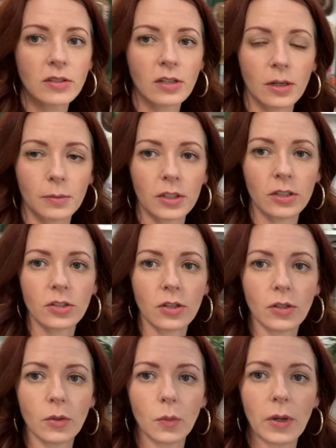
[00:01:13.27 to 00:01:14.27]
Here, I'm gonna show
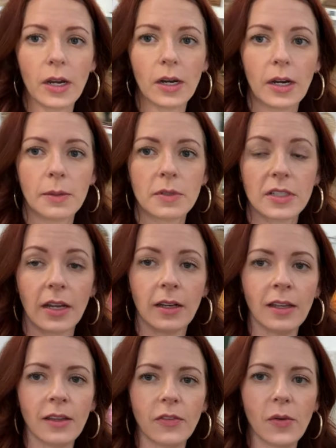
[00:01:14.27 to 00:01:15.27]
you where I'm
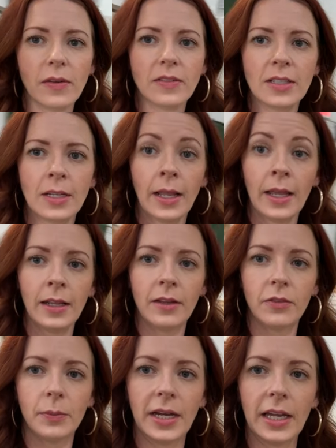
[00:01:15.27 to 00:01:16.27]
standing if you haven't seen any
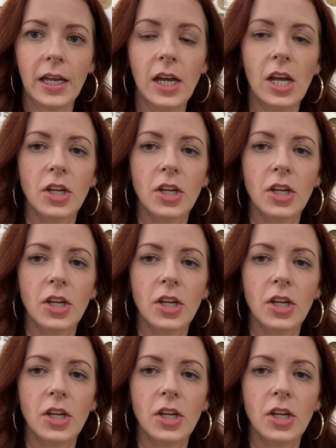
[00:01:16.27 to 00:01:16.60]
of my